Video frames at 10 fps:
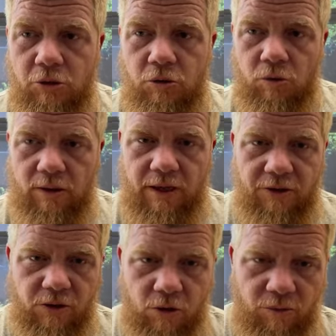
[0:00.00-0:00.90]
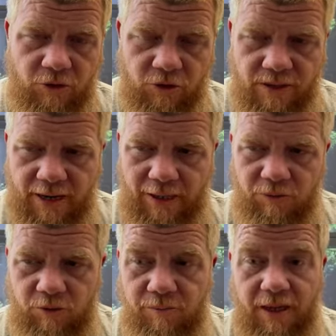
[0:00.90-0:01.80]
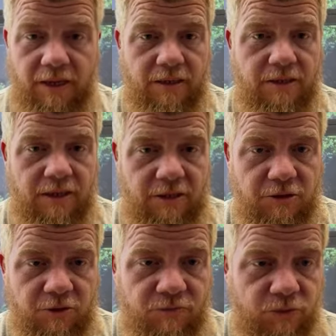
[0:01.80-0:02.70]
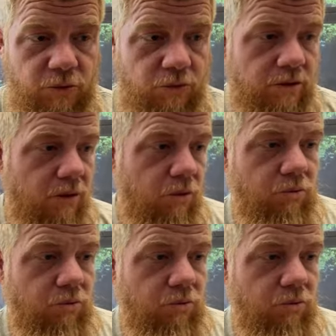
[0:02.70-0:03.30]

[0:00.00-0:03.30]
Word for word: no longer go in their dining room and eat their food